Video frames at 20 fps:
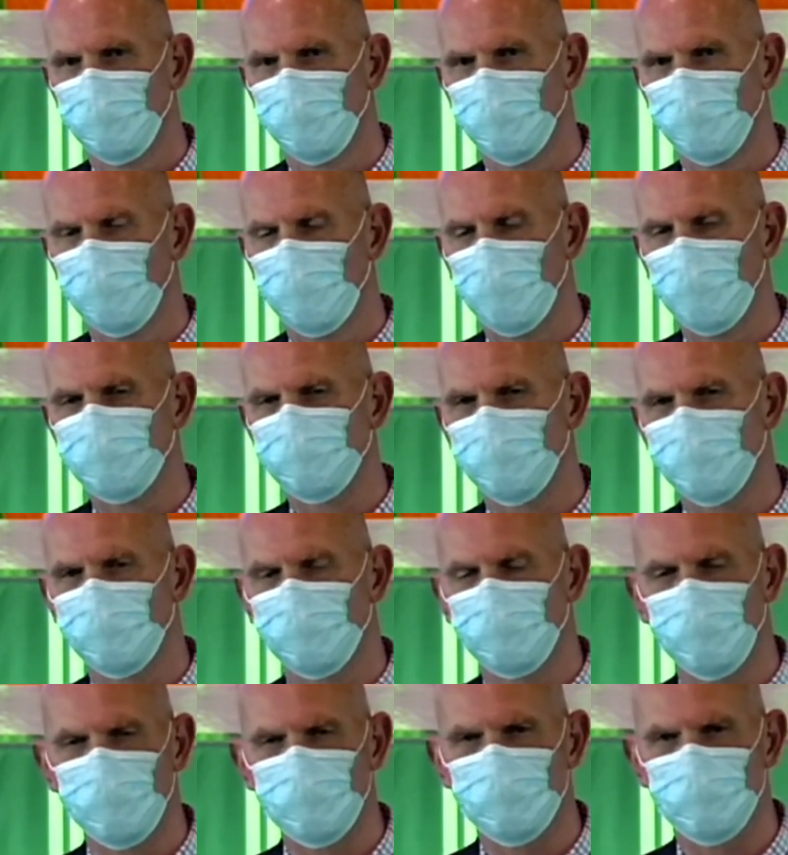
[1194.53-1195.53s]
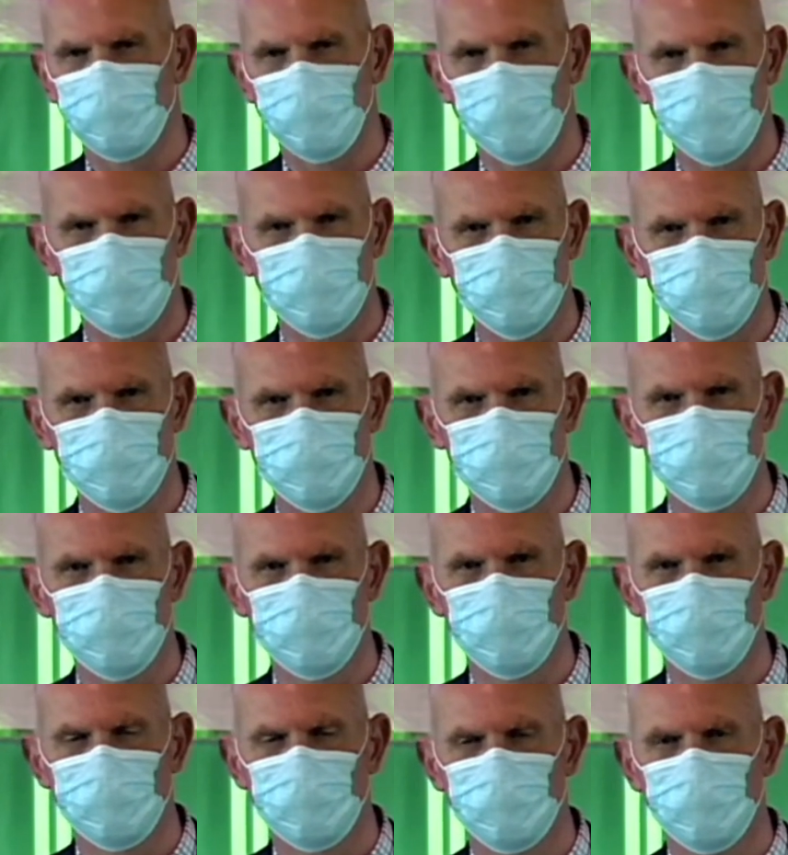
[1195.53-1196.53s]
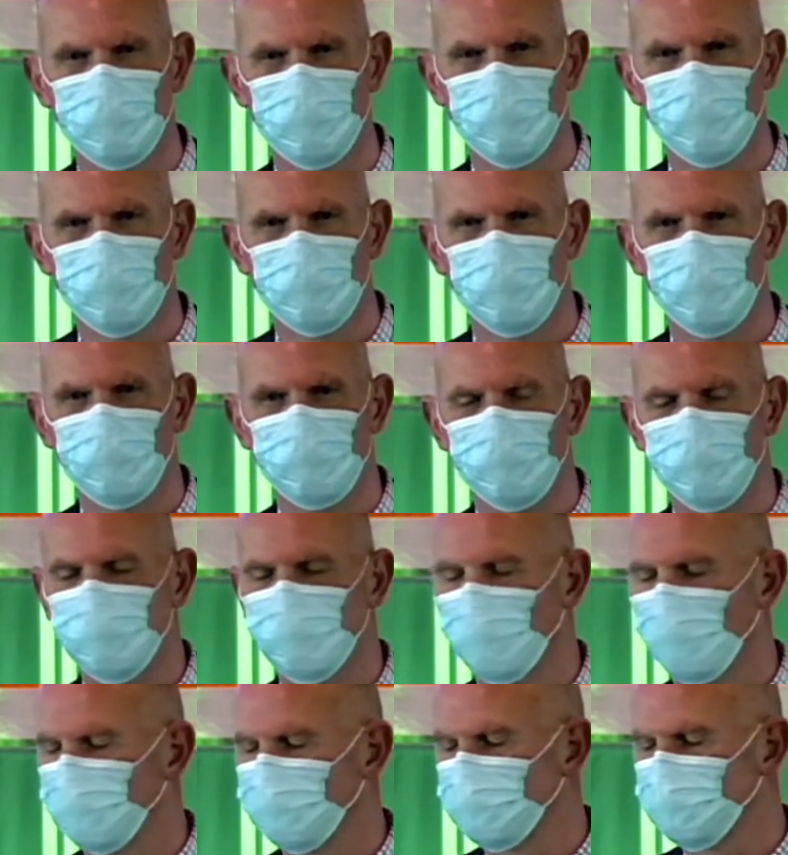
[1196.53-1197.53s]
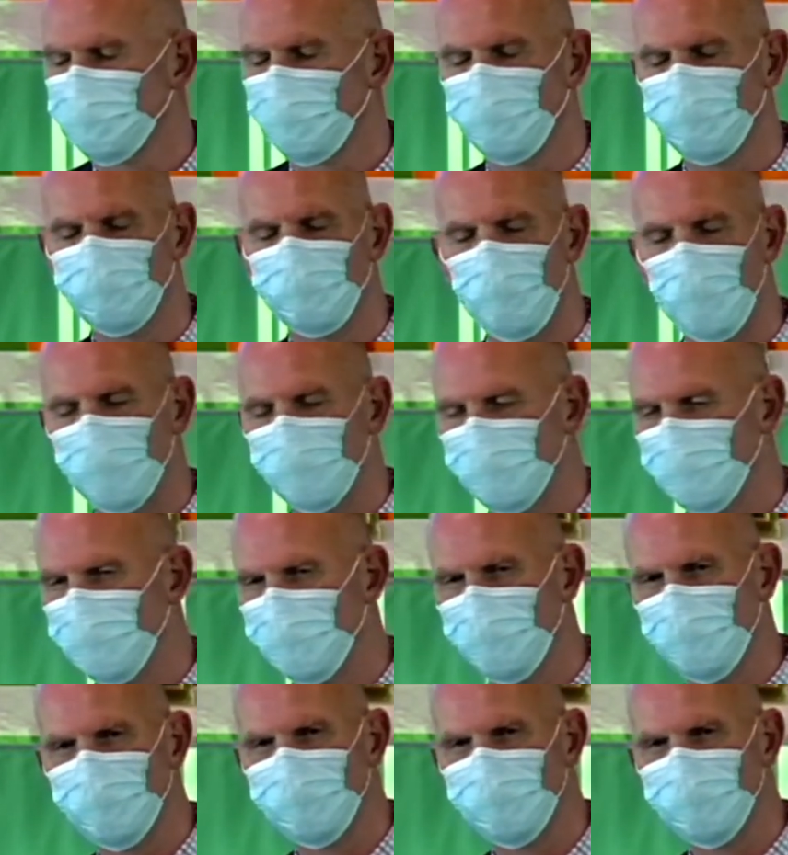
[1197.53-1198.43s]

after the resurrection, becomes somebody